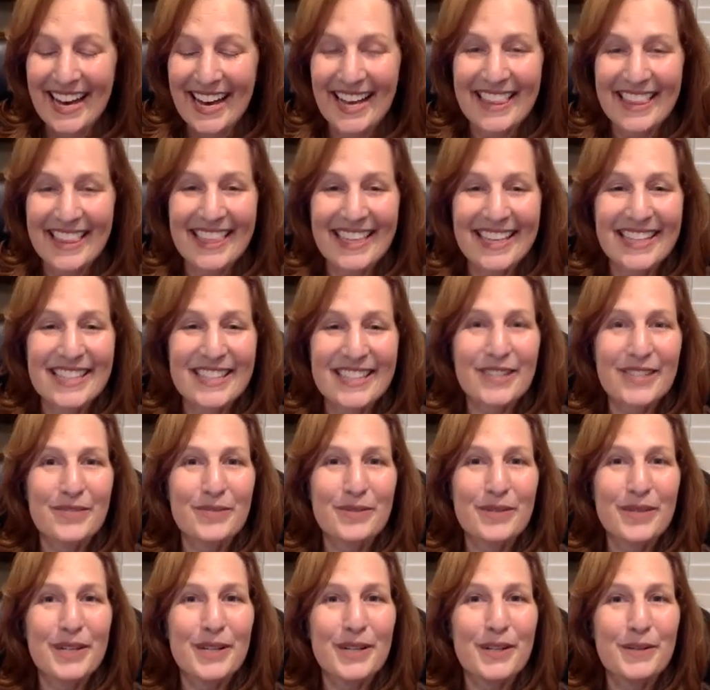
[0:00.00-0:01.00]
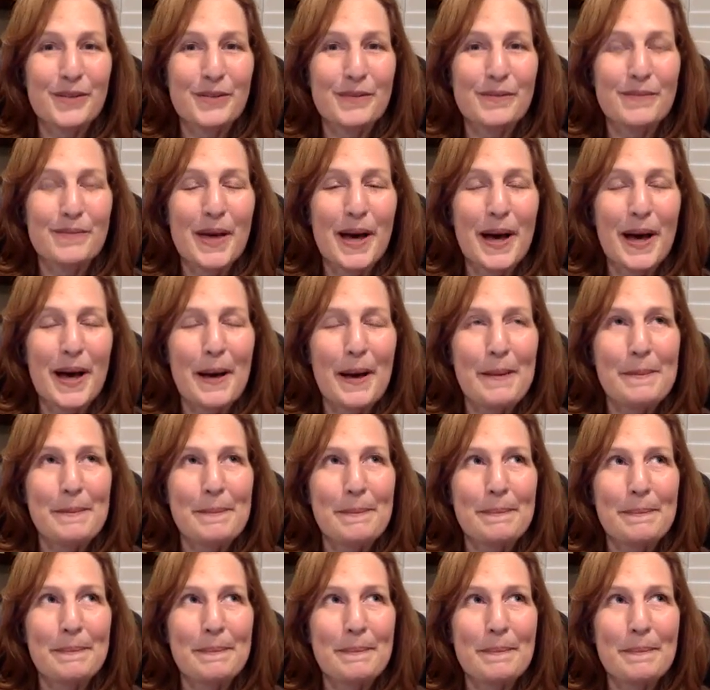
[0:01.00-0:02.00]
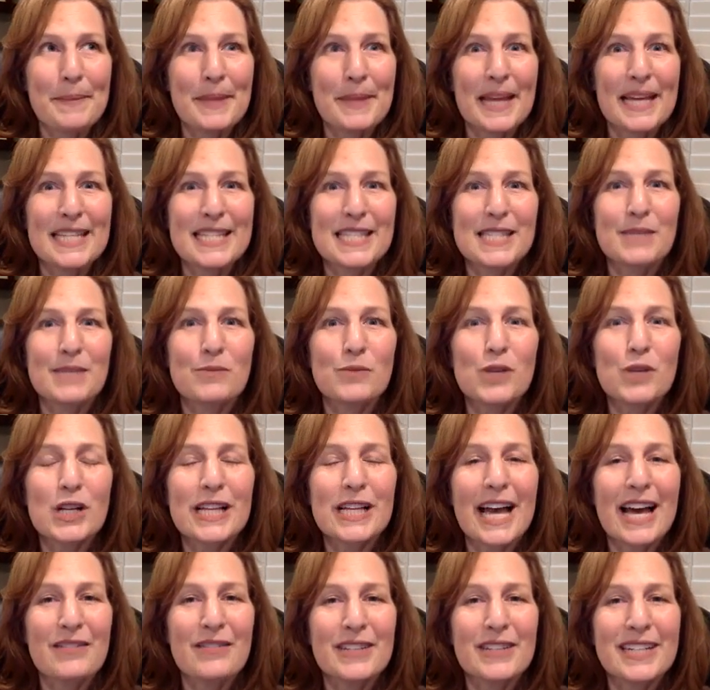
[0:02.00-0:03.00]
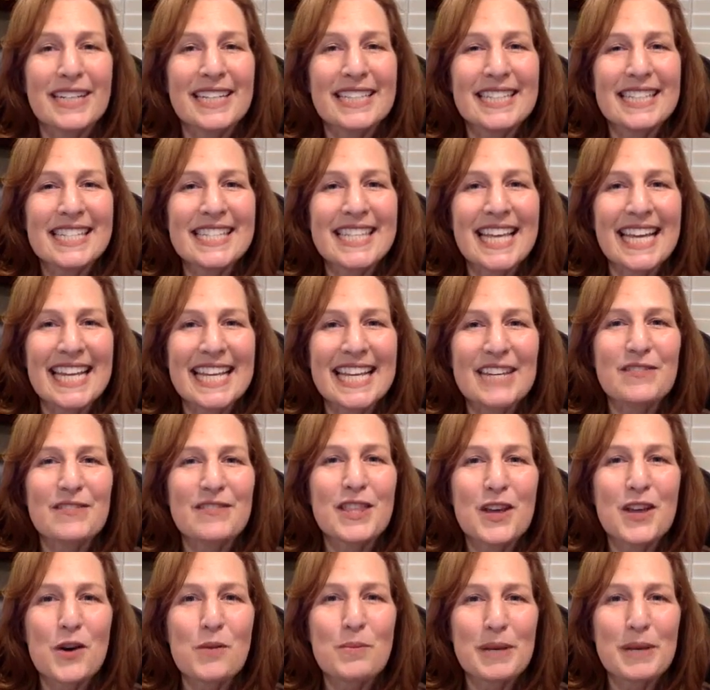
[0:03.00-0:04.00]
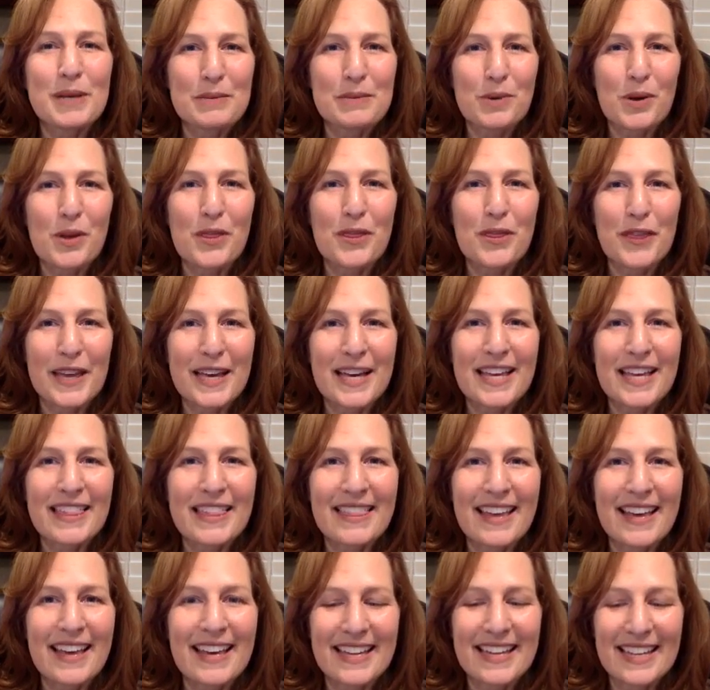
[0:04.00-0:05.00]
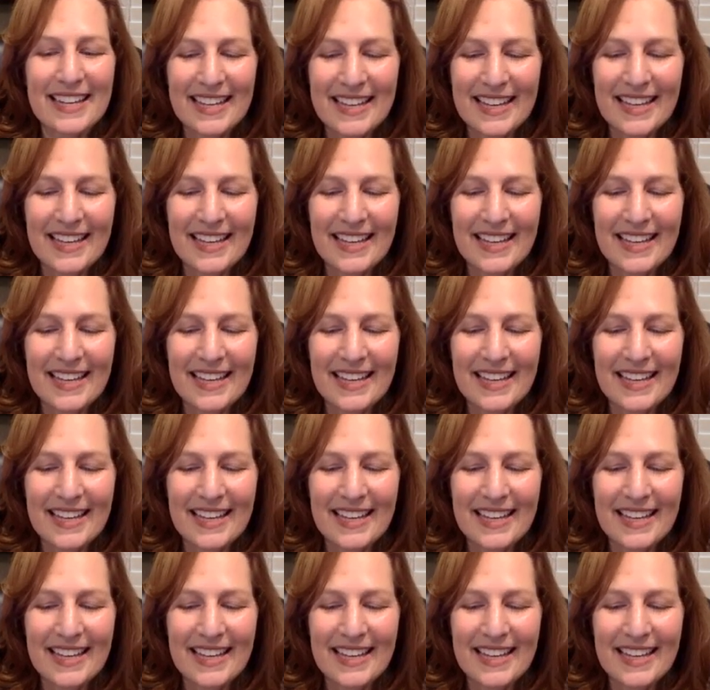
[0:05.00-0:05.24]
I think it's it's some real evidence that even though people think that